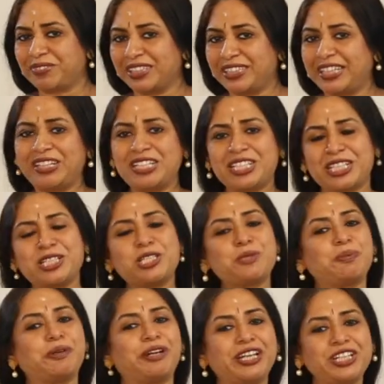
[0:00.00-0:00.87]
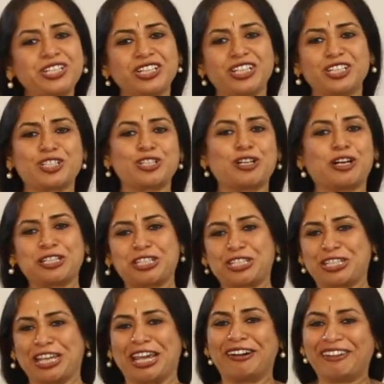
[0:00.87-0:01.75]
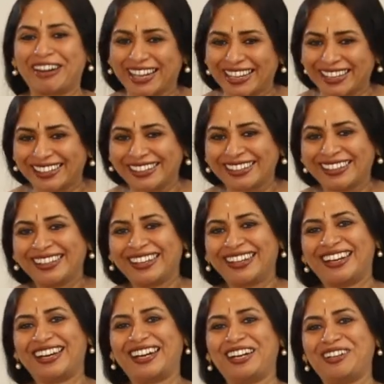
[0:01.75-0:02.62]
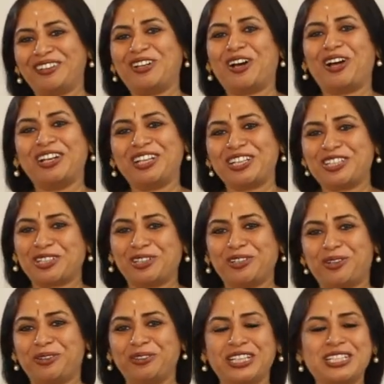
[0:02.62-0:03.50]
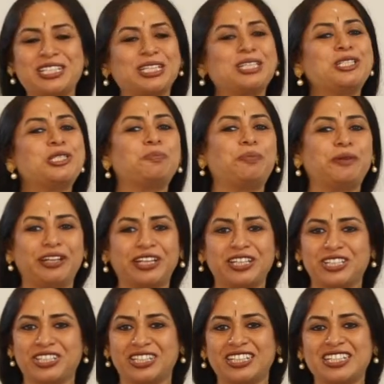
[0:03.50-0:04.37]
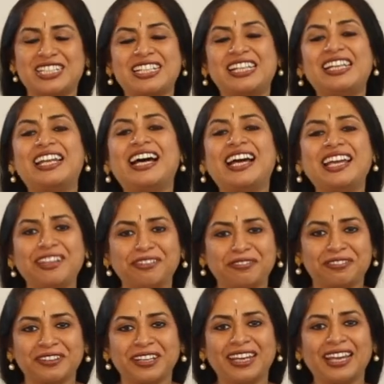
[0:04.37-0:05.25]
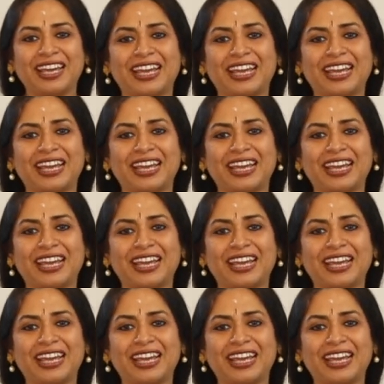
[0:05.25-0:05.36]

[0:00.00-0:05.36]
There is inspiration, it's not sterile knowledge alone, there's inspiration, it's alive.